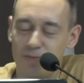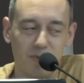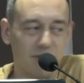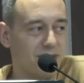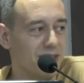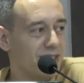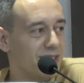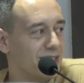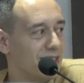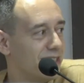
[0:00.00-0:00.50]

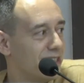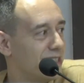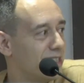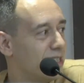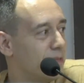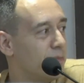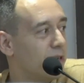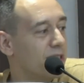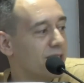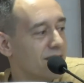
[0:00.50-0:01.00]
because they
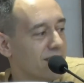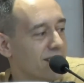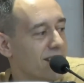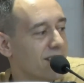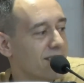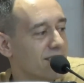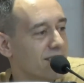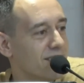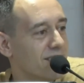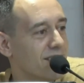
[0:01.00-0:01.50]
seem
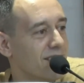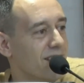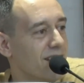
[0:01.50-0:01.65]
unconnected.